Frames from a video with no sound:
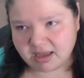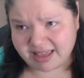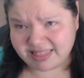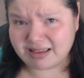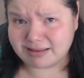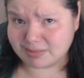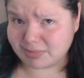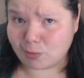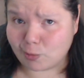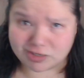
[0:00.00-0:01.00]
I think
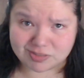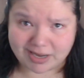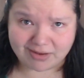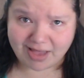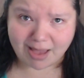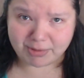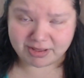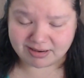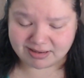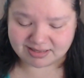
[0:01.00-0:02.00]
something worse might have
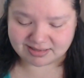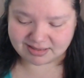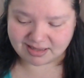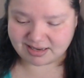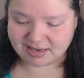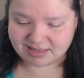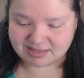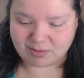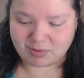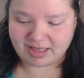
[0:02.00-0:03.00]
happened because I did this thing where,